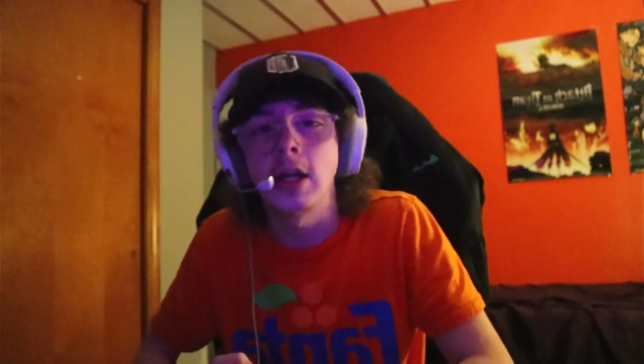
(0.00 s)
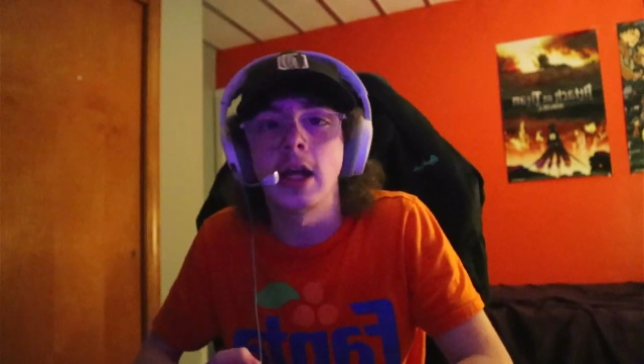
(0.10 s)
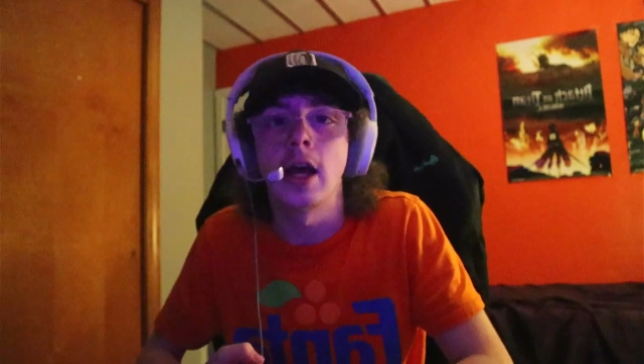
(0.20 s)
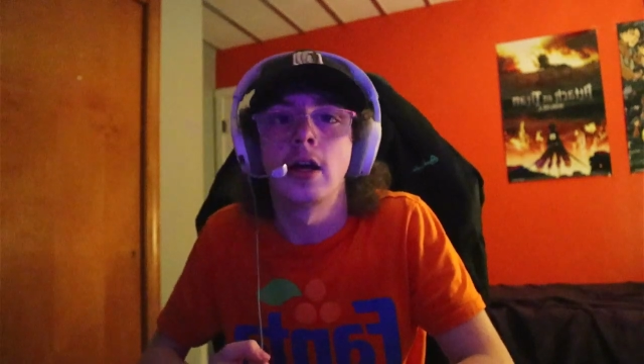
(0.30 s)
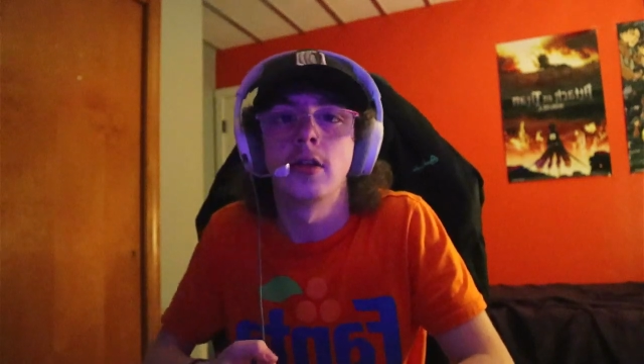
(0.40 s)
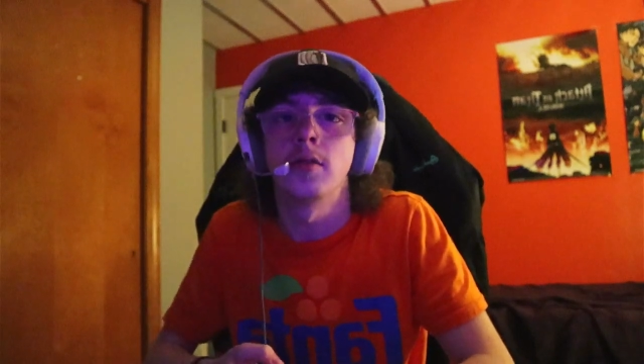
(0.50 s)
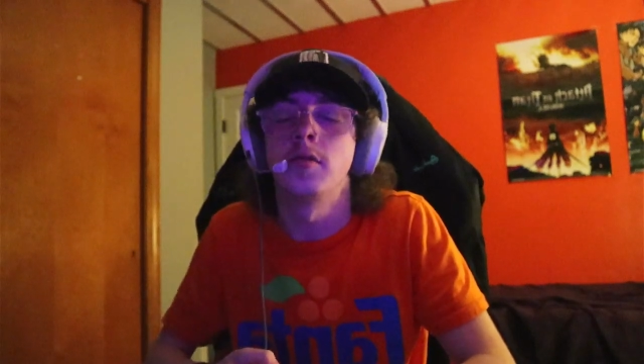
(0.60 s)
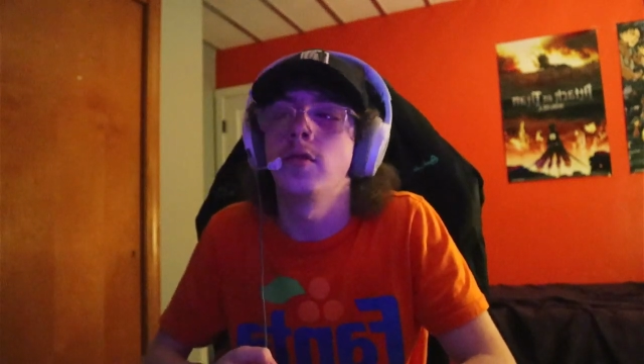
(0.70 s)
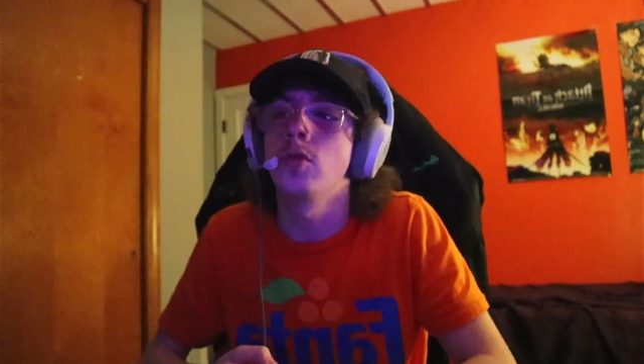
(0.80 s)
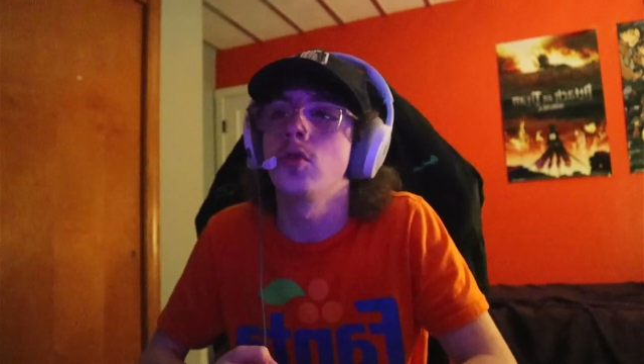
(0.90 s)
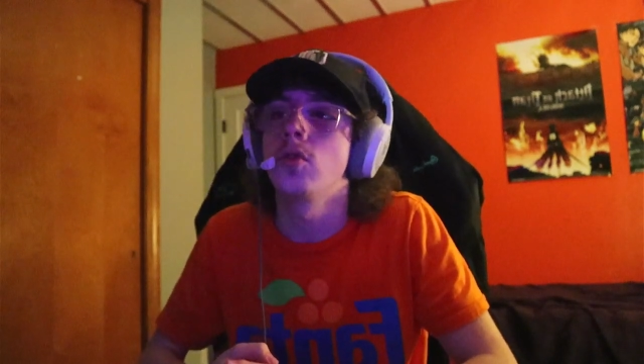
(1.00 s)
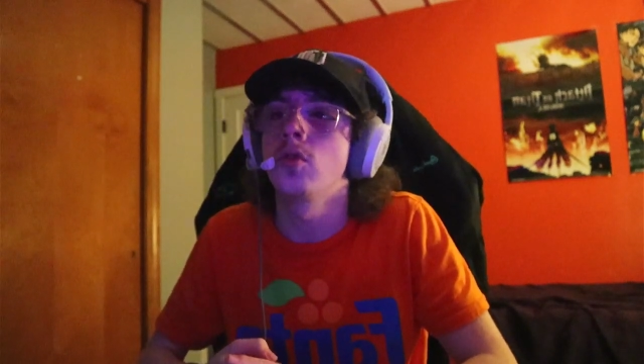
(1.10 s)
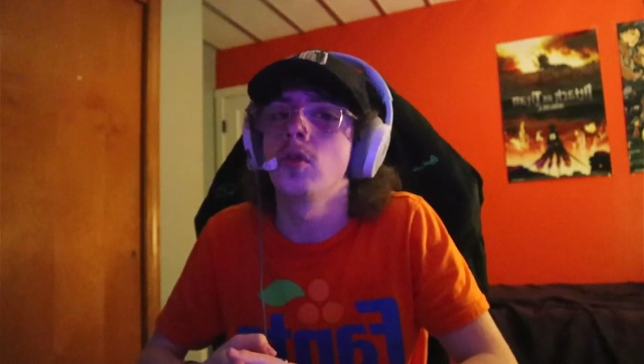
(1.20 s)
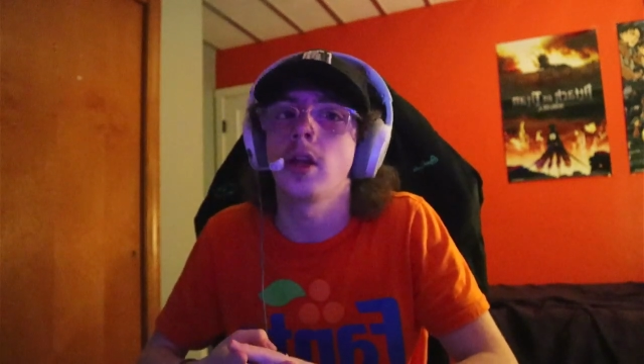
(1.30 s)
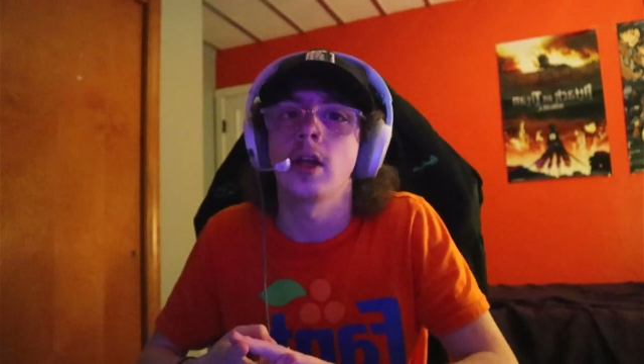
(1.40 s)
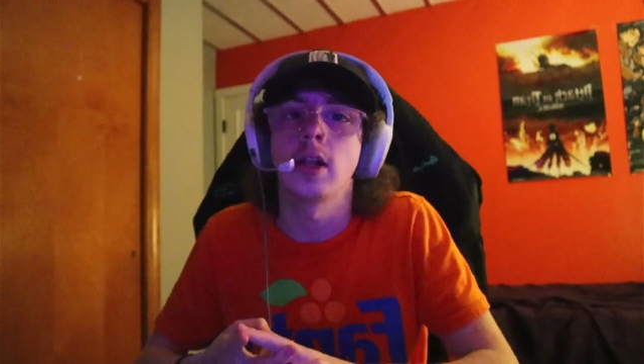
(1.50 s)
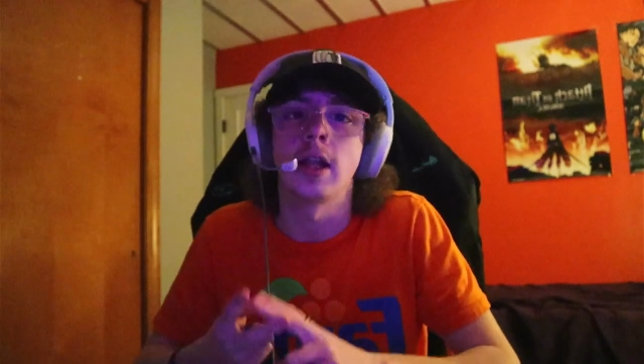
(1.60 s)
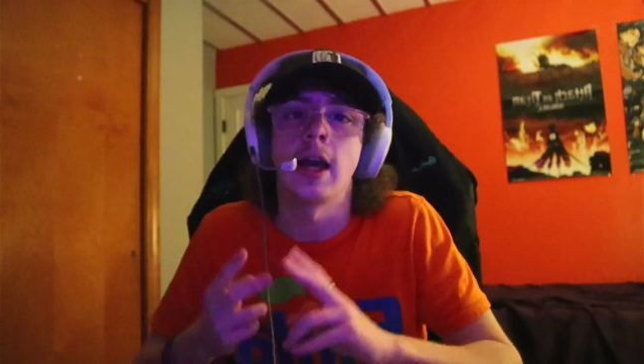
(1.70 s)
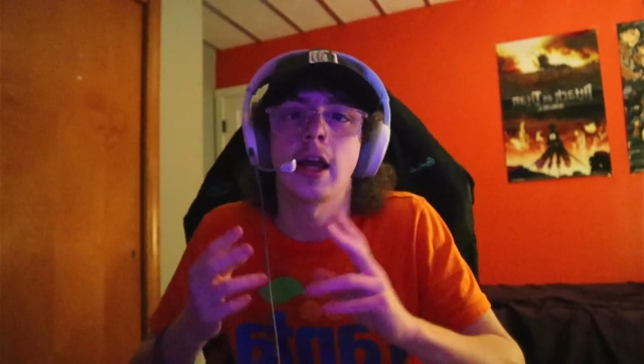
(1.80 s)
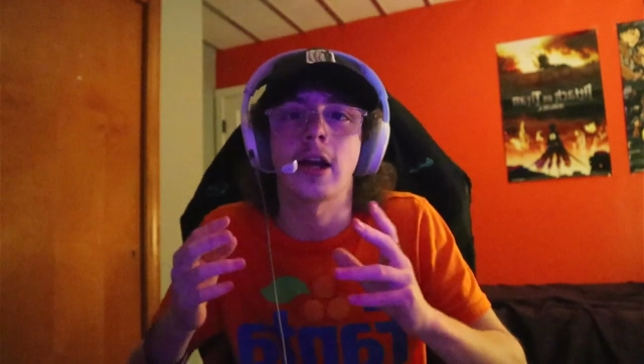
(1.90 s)
down food.
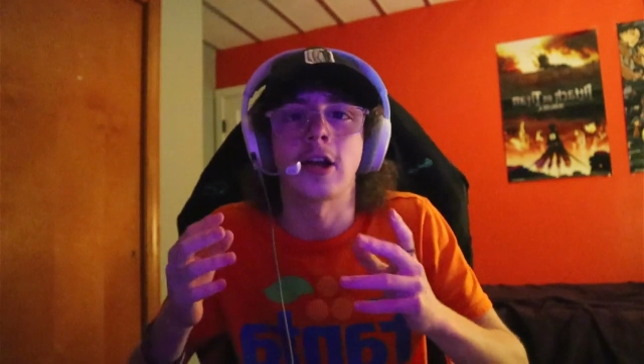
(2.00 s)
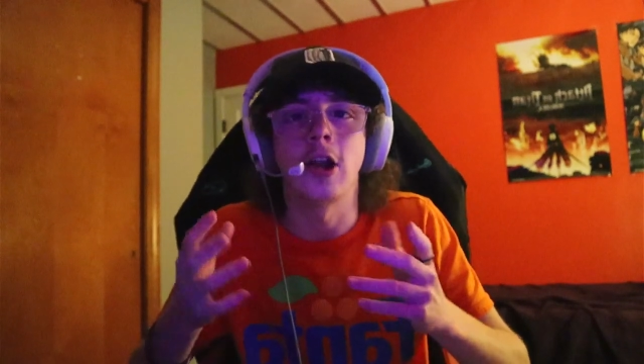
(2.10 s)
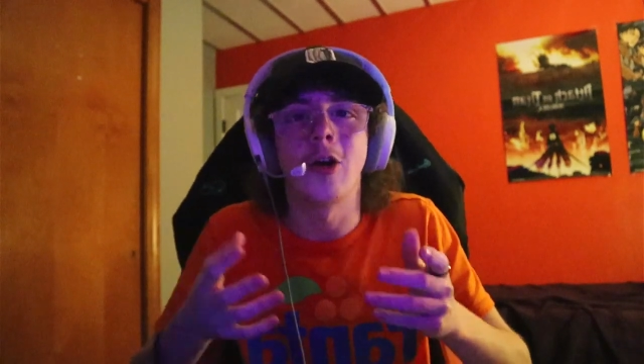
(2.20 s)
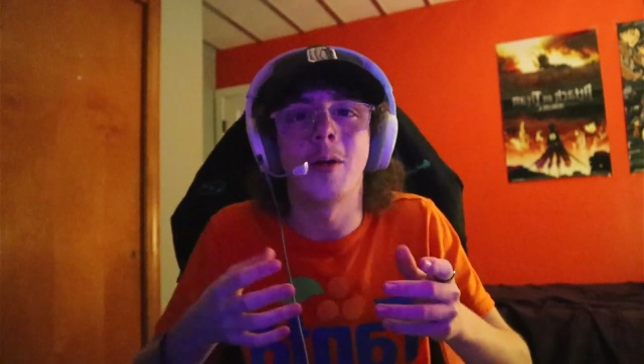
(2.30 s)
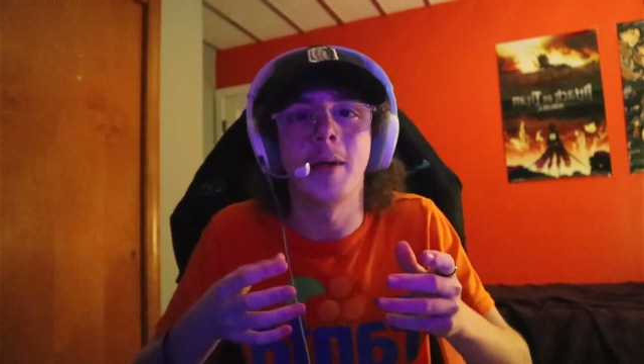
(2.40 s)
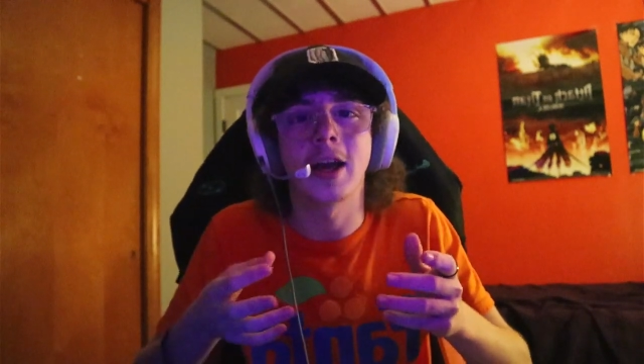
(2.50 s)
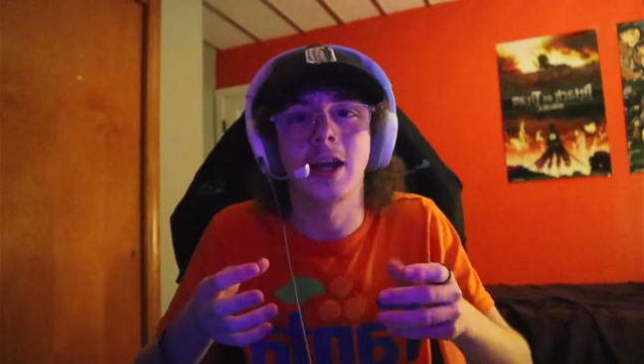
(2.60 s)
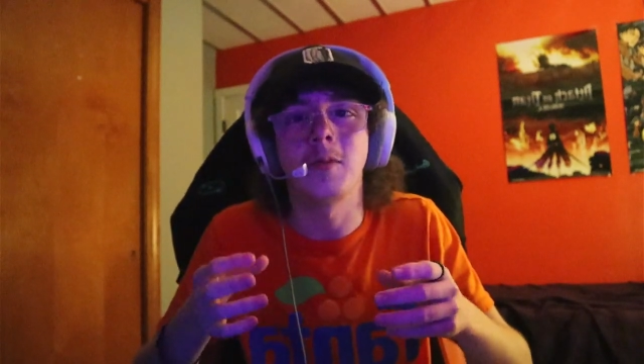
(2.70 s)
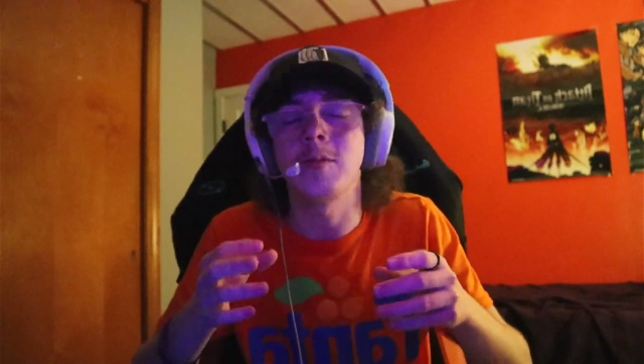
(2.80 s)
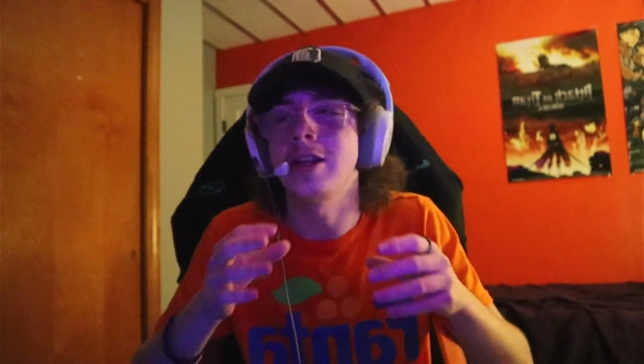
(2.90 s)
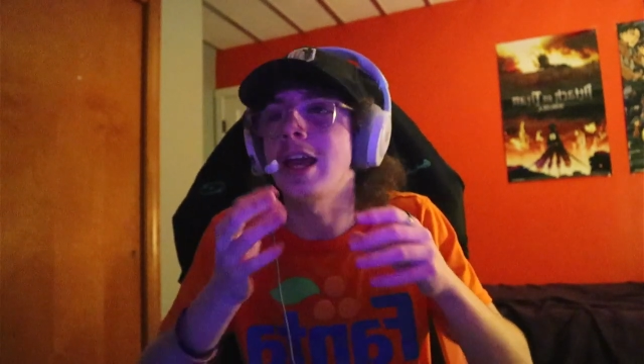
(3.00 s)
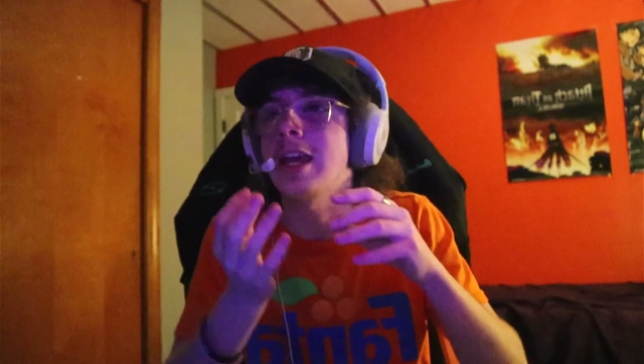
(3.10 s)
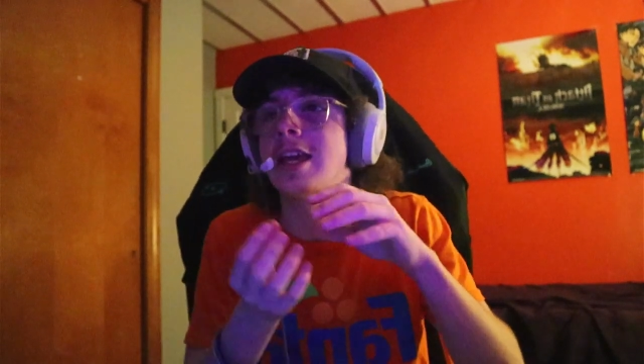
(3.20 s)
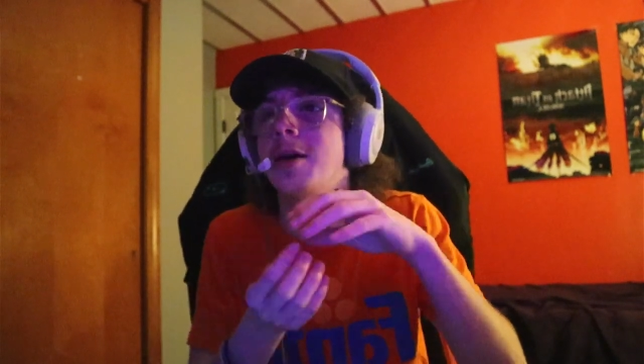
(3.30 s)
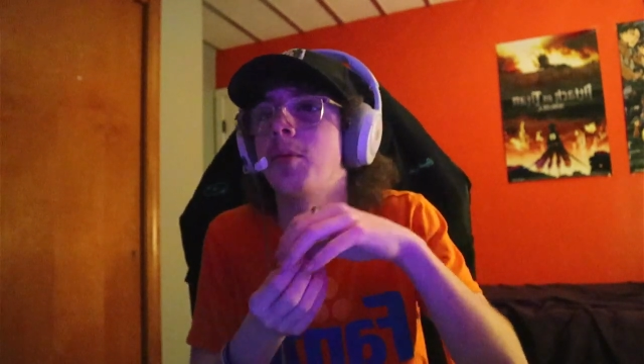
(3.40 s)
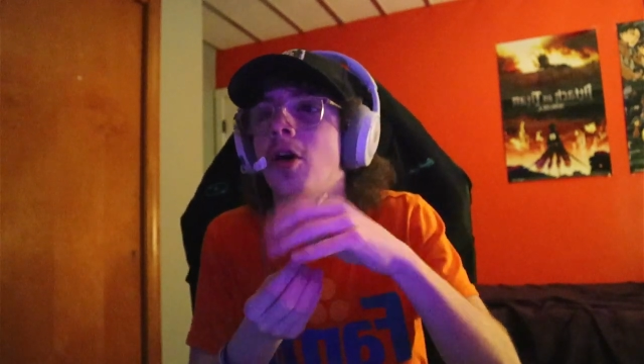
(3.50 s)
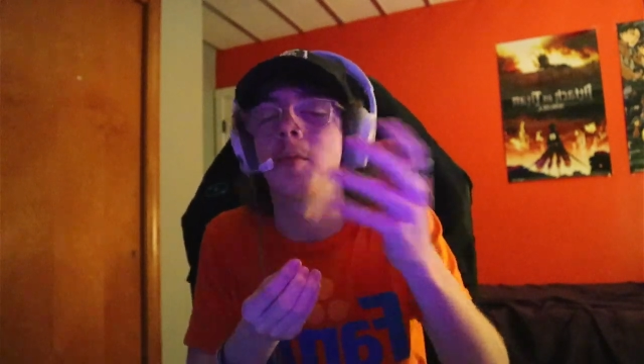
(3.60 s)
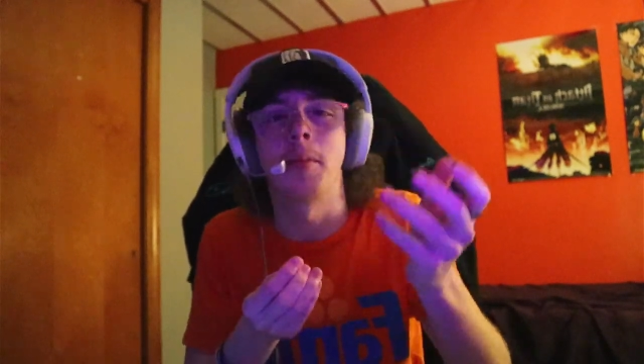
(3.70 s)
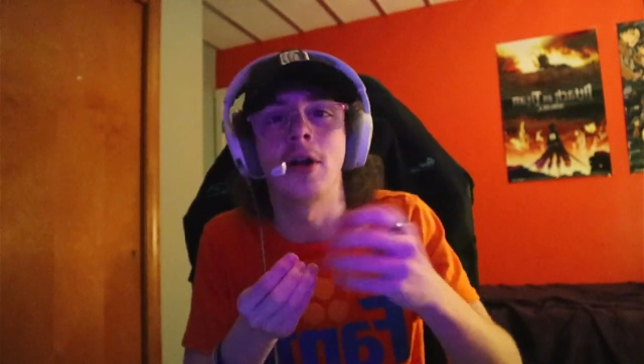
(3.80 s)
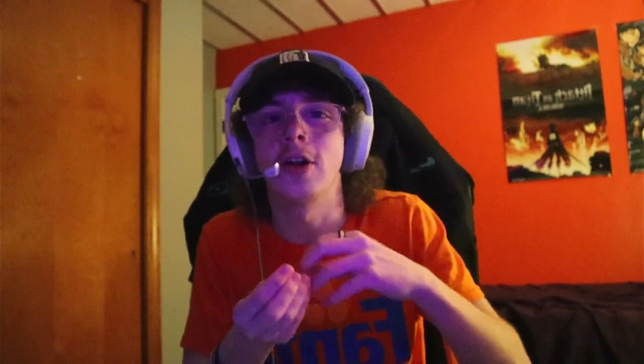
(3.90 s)
Like, no, I'm not gonna be taking apart
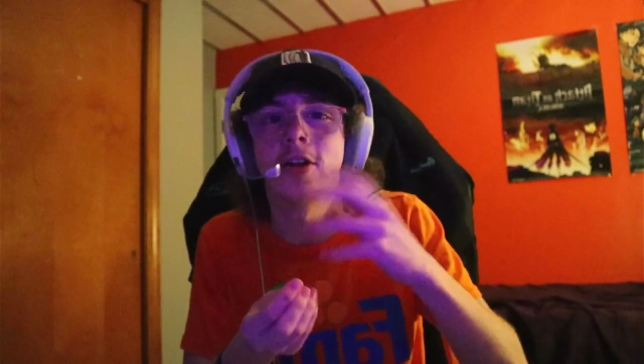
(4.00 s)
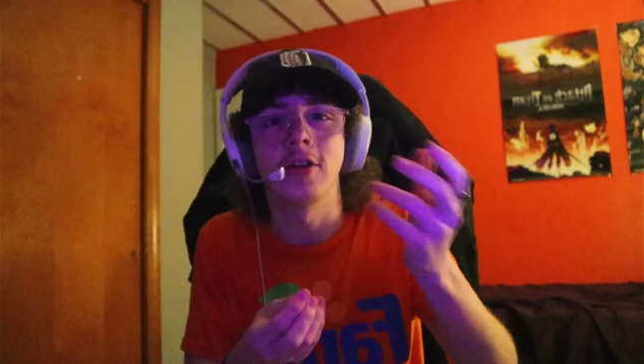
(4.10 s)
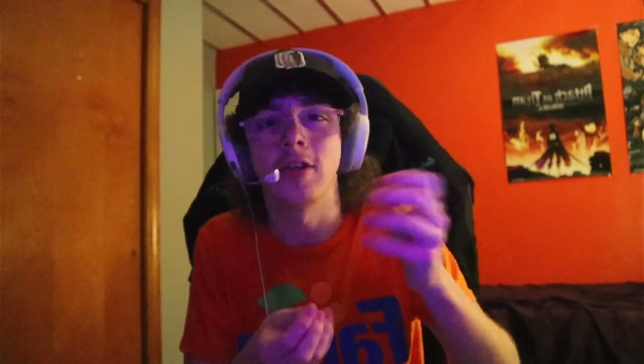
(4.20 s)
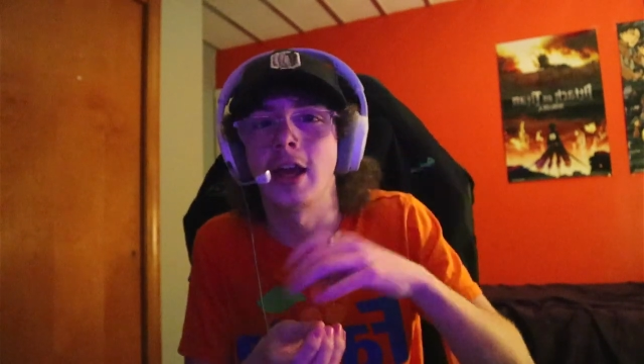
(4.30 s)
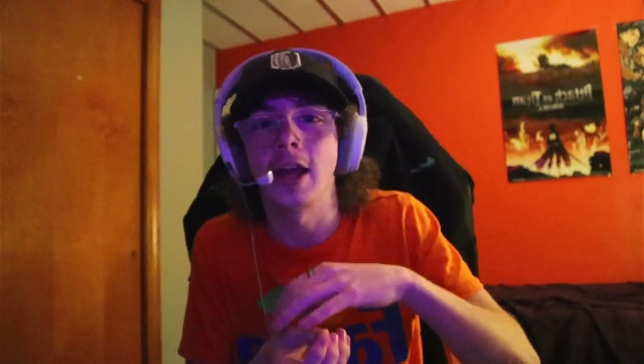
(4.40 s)
burgers like